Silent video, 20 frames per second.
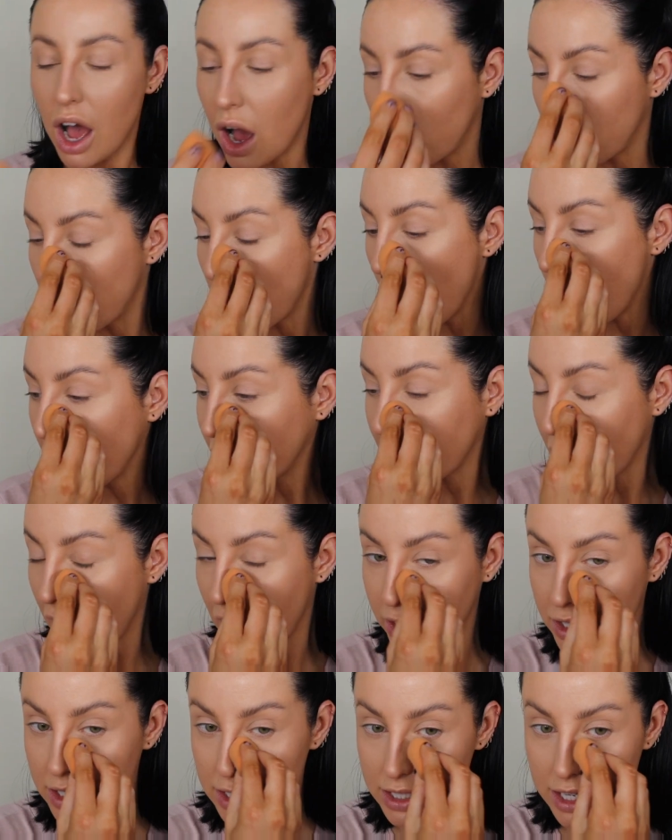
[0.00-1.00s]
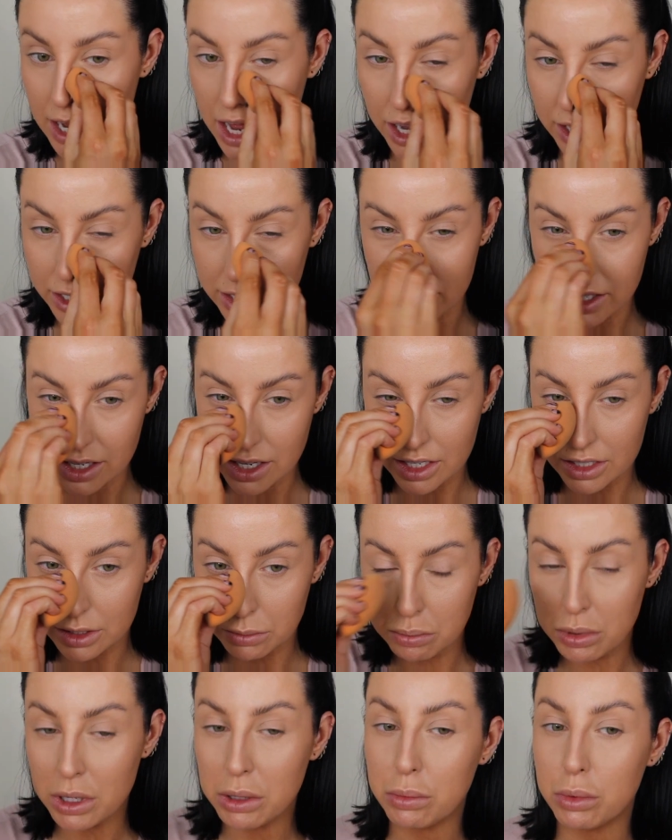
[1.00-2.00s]
what I can't stand is
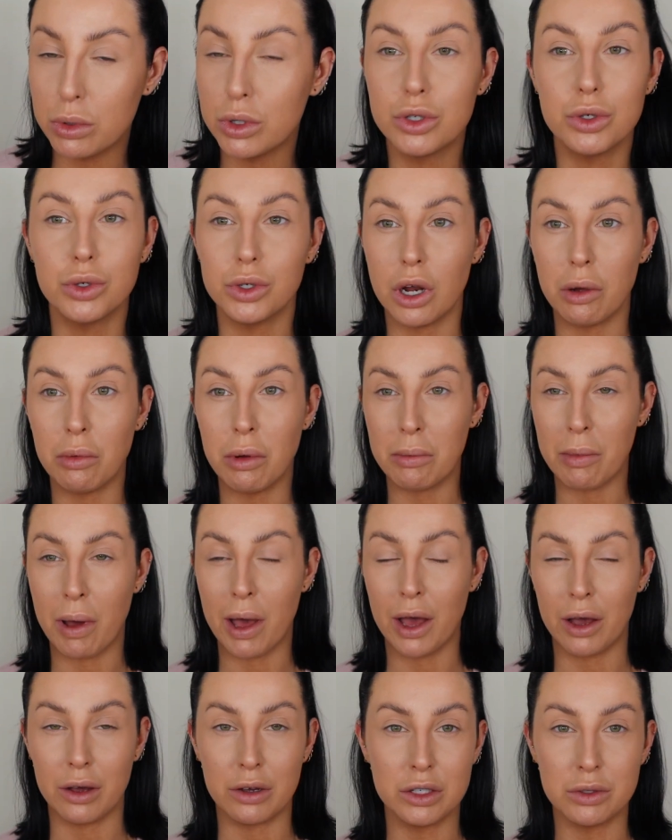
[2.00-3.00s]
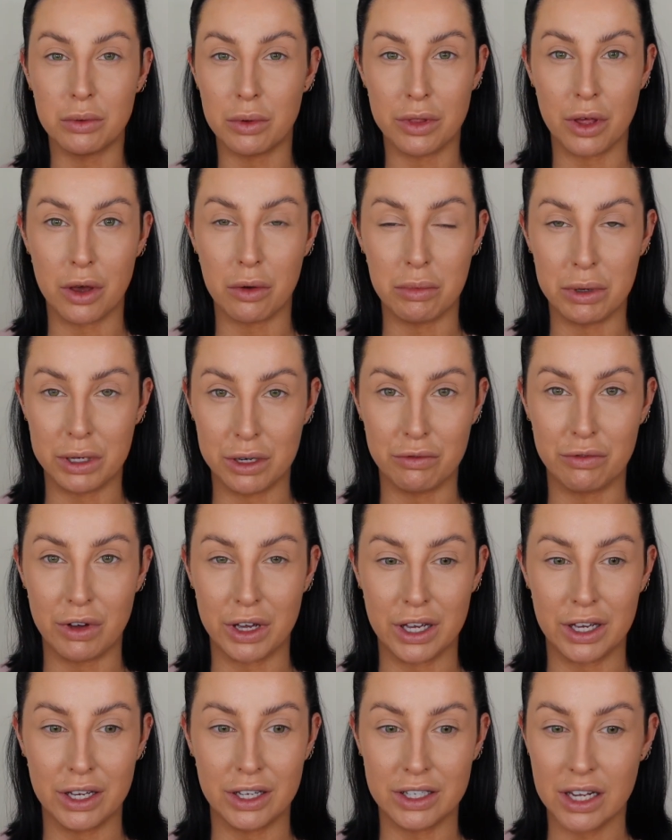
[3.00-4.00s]
people showing up at my house without being
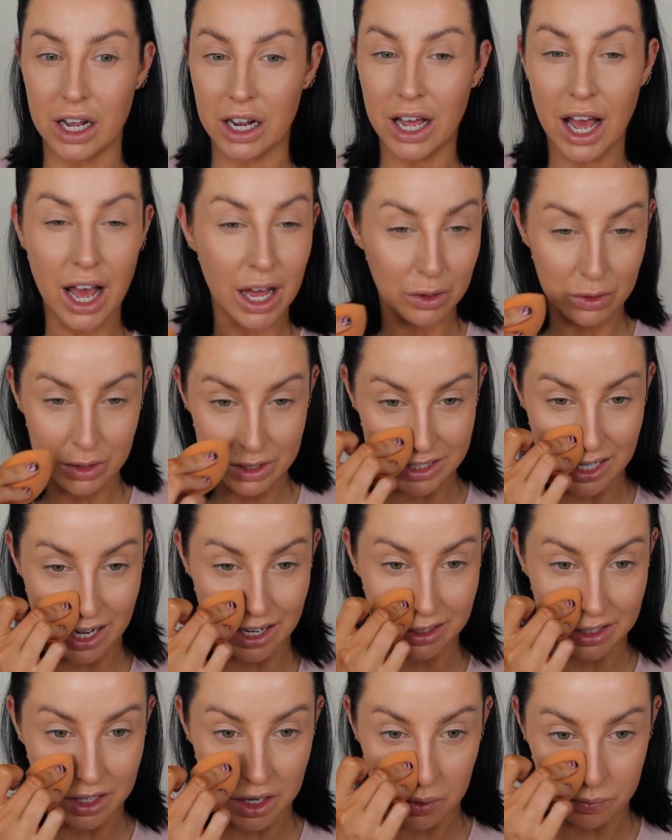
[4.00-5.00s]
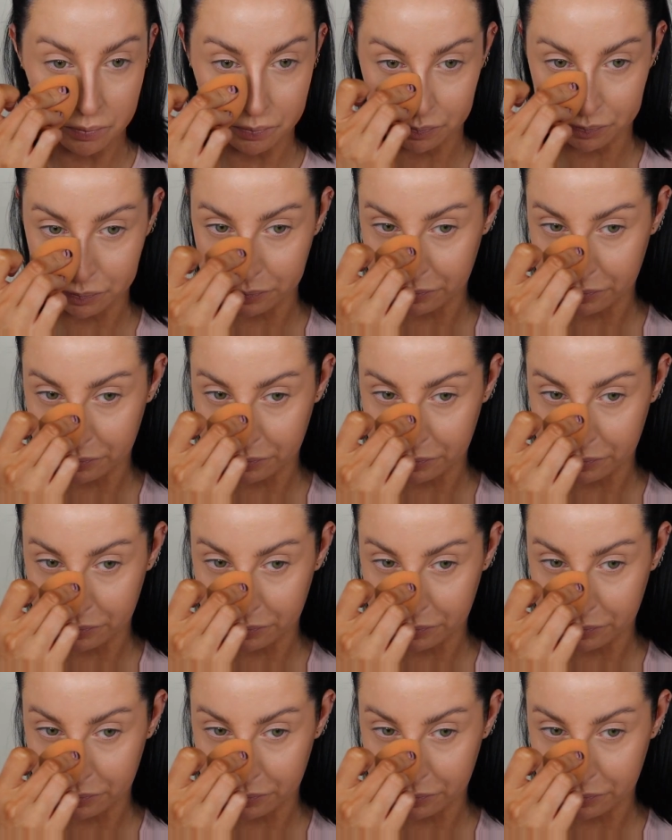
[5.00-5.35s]
invited. I cannot stand it.